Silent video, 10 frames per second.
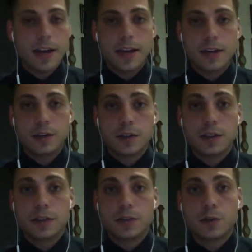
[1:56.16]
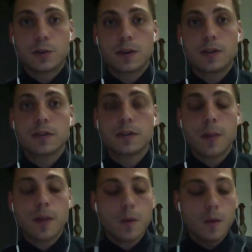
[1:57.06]
during these tutorials,
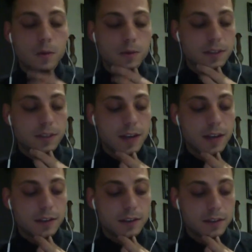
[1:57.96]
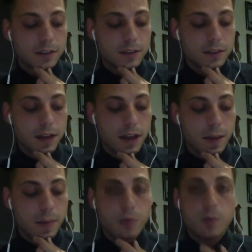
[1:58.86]
we will discuss,
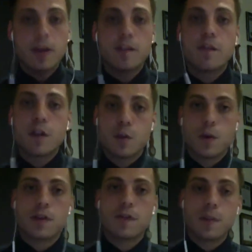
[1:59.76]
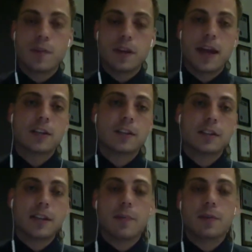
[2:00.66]
there will be a follow-on from the
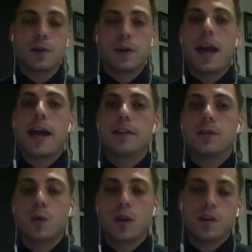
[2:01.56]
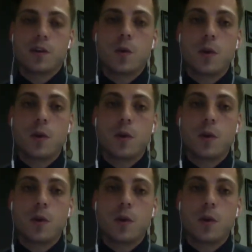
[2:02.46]
lectures that Madonna has already recorded